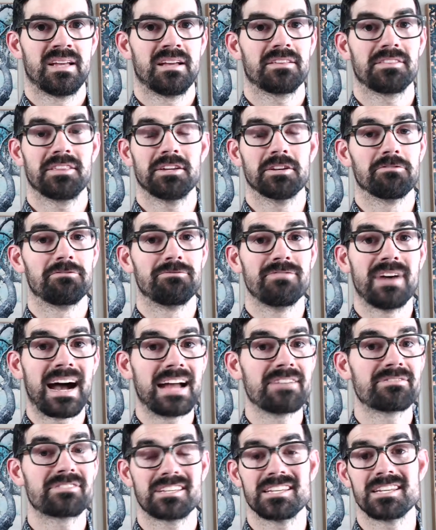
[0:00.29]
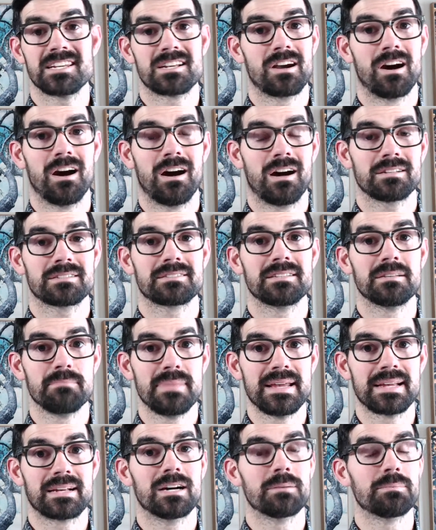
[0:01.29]
There are 5 key costs that
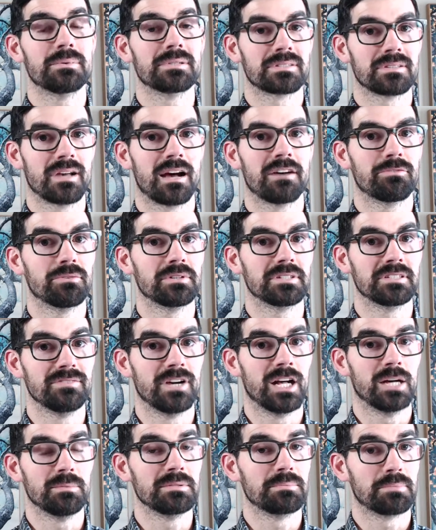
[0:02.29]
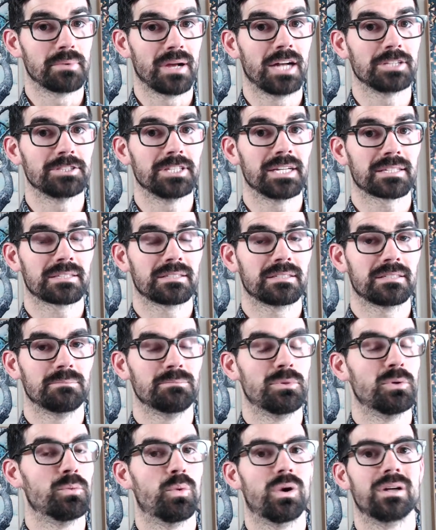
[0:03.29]
make up a software development project,
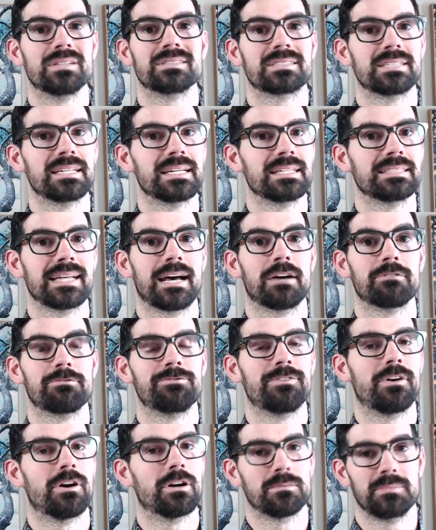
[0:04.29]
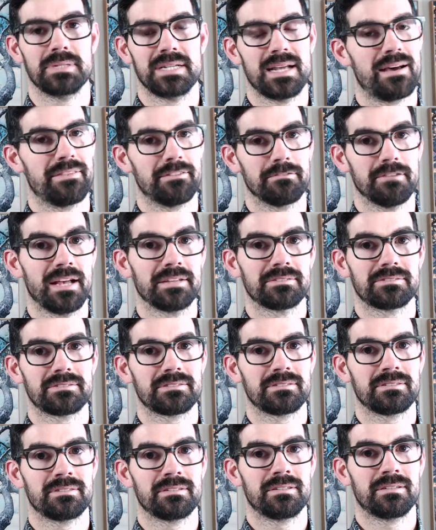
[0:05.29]
but one stands out far beyond the rest.
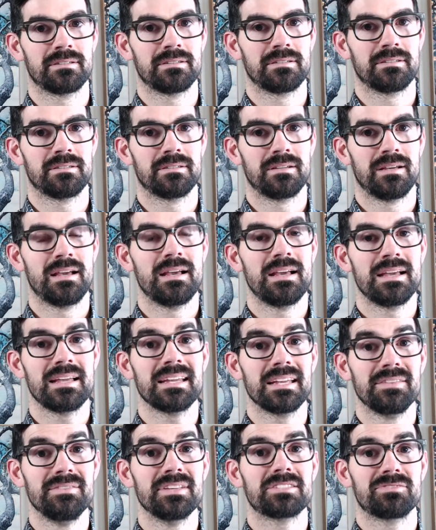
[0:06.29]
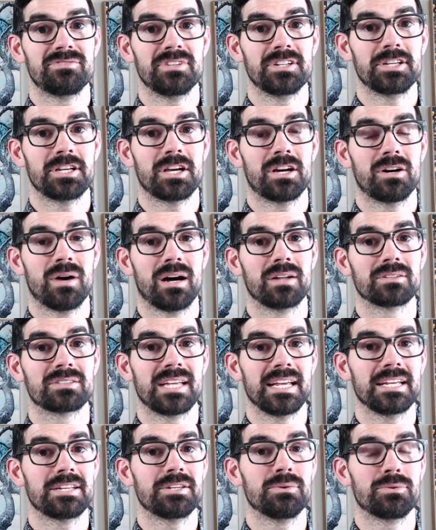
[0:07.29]
In this video, I'll
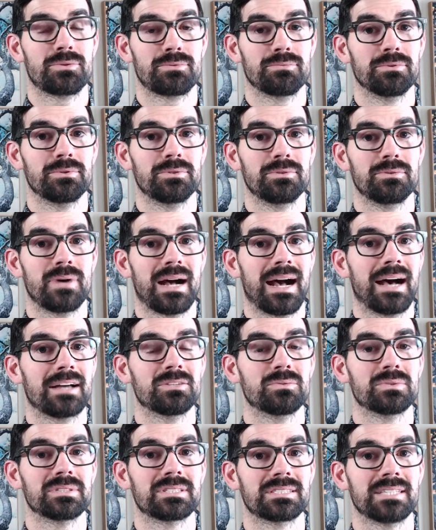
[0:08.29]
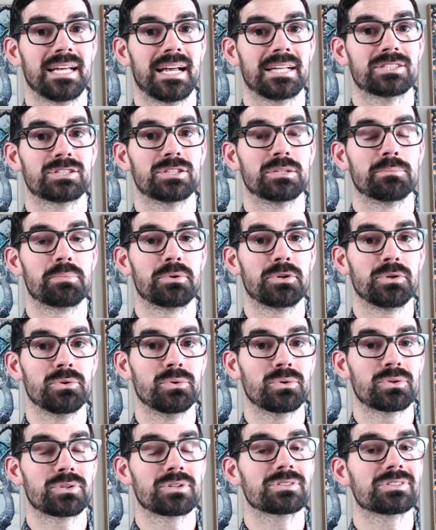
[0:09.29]
take you through how to assess the
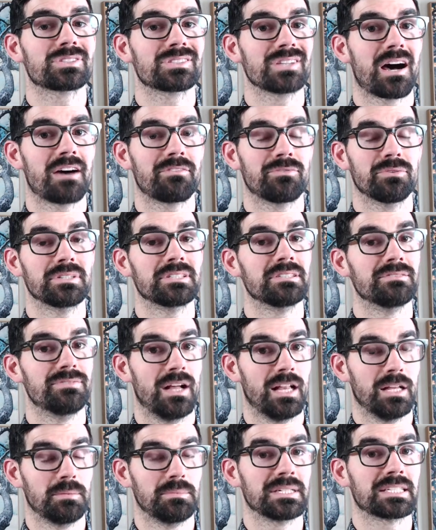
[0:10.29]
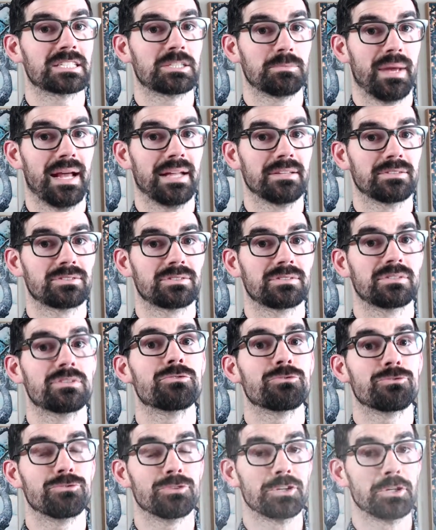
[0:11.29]
pure software development expense
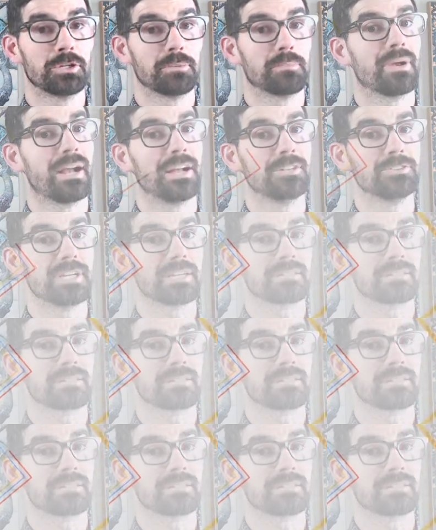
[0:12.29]
for your project.